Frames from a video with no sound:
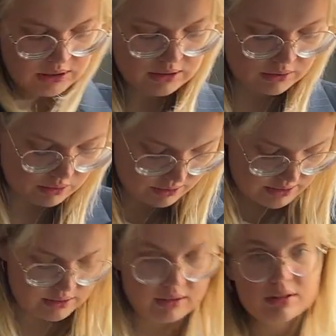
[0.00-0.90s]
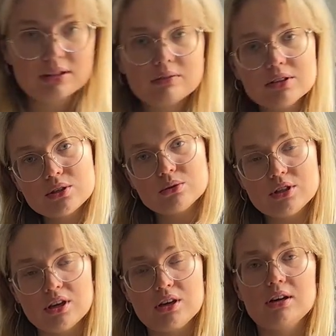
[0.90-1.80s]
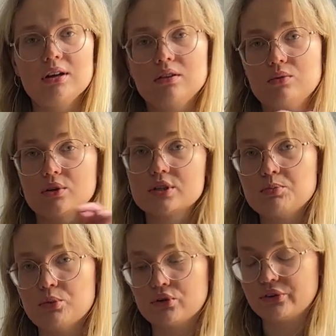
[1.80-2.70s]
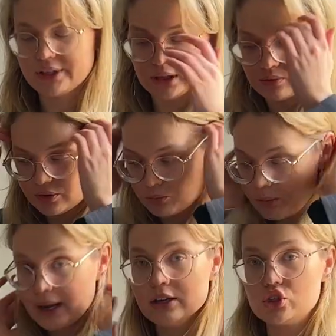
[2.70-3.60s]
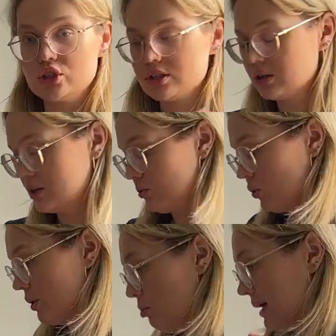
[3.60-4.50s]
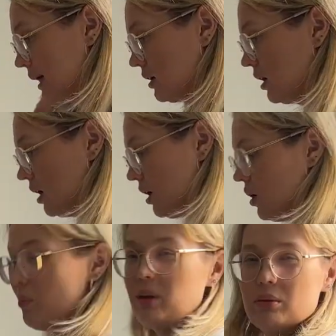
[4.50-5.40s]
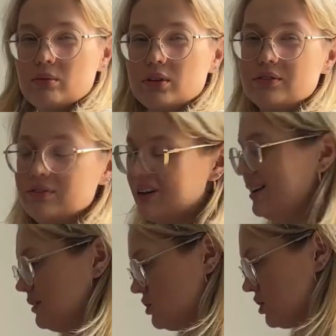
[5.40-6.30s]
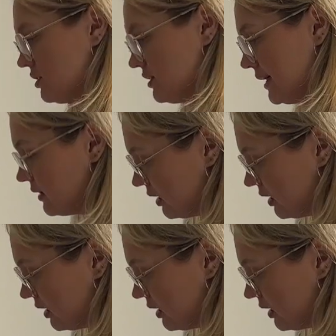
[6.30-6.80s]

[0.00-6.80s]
because it even suits here and works perfectly with my jeans that I'm gonna pack, or maybe I'm gonna fly in the jeans, that